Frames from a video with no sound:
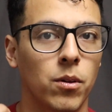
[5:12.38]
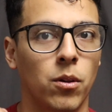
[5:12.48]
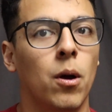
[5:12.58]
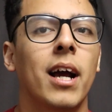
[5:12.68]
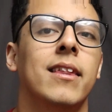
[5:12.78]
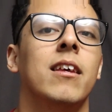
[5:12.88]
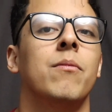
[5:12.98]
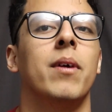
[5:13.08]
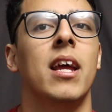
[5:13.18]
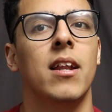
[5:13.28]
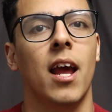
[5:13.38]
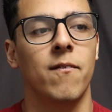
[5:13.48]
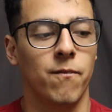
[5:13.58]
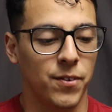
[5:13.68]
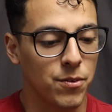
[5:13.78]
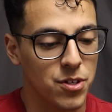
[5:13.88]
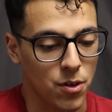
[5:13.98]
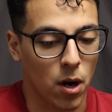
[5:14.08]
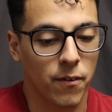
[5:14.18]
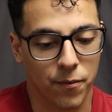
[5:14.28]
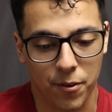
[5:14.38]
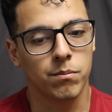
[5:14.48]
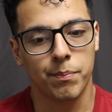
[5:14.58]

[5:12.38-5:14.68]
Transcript: look at them and feel sorry for them,